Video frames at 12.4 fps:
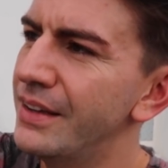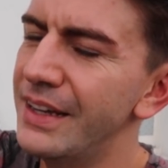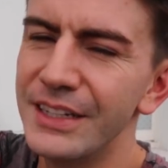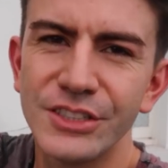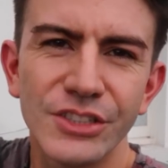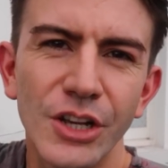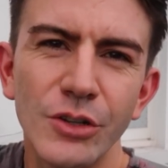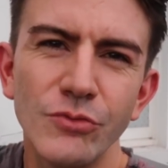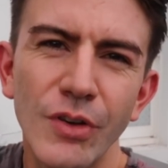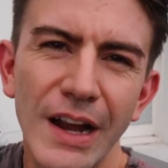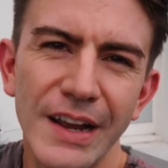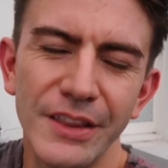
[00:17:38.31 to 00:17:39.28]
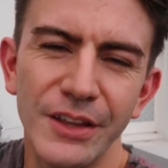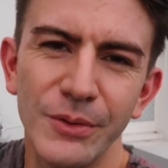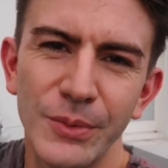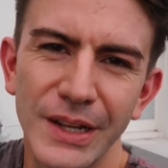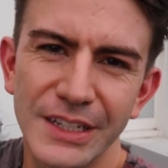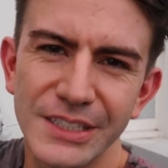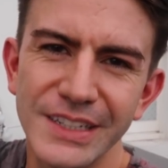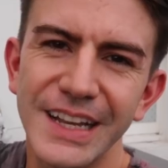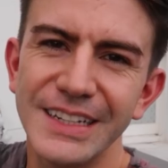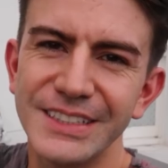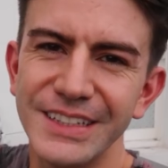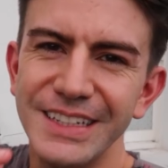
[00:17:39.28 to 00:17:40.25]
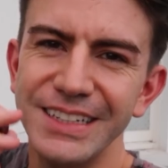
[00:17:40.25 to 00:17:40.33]
It's so rare that we actually
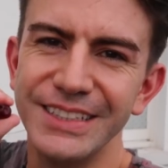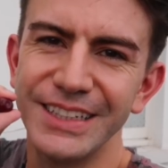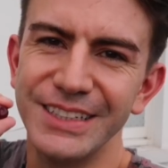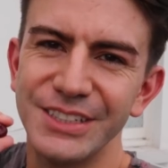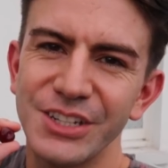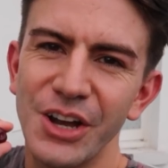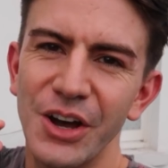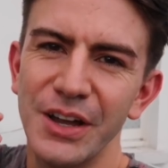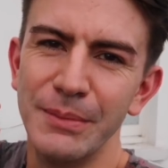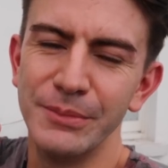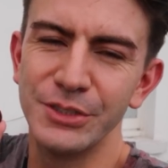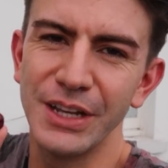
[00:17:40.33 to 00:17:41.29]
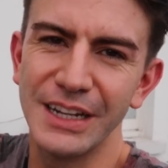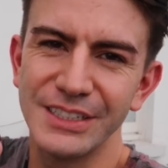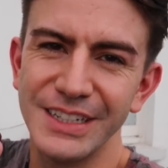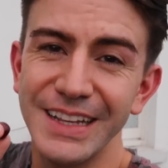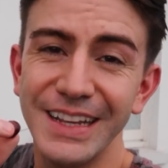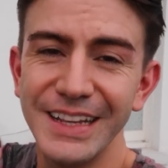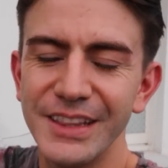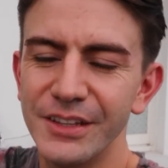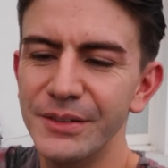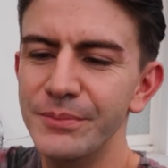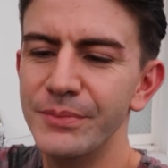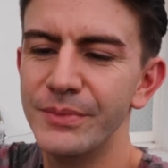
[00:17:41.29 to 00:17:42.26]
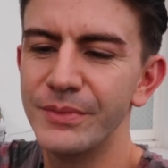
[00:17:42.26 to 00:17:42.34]
get to these in time to actually eat
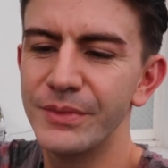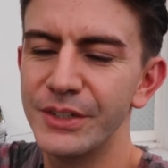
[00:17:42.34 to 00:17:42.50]
them.